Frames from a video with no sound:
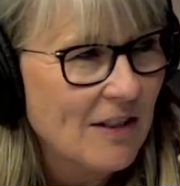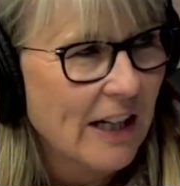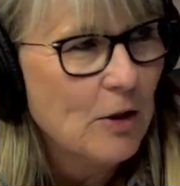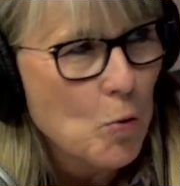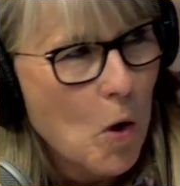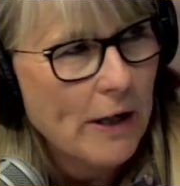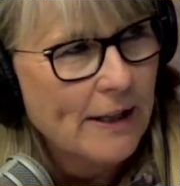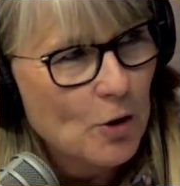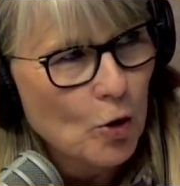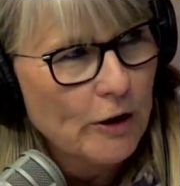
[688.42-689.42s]
late
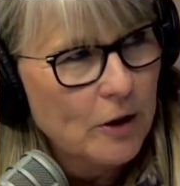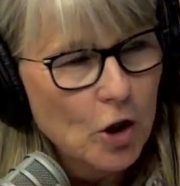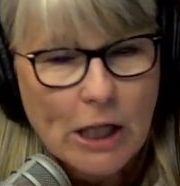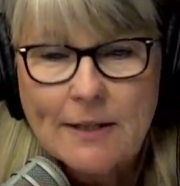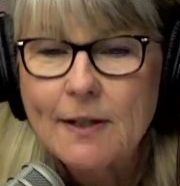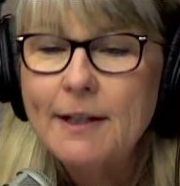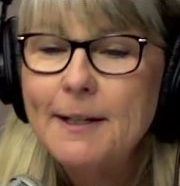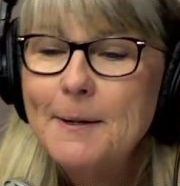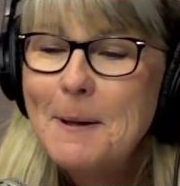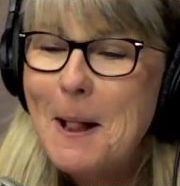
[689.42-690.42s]
20s, early 30s. Oh,
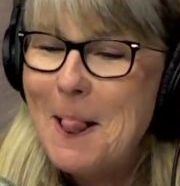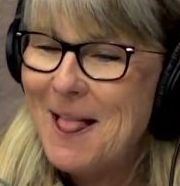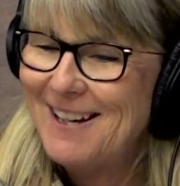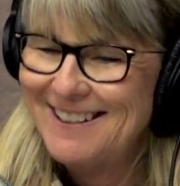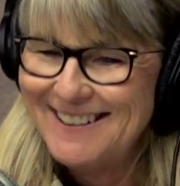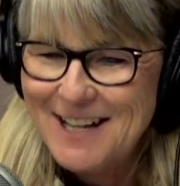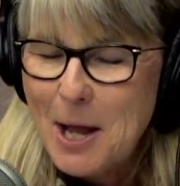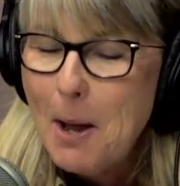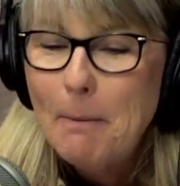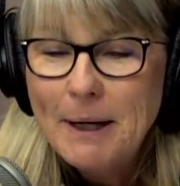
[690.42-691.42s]
God. All right.
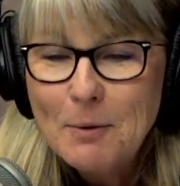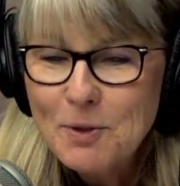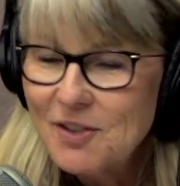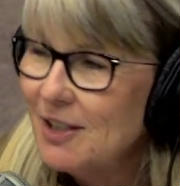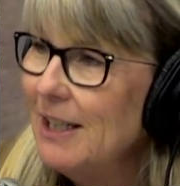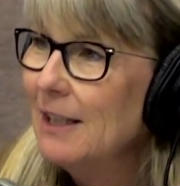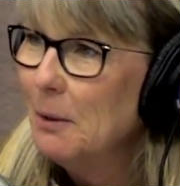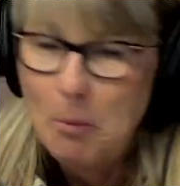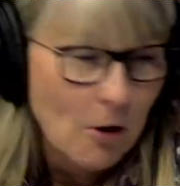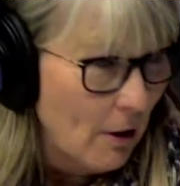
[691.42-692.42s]
But he was sitting at the
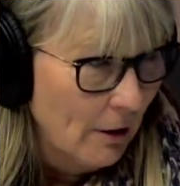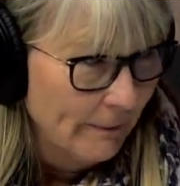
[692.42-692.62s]
bar.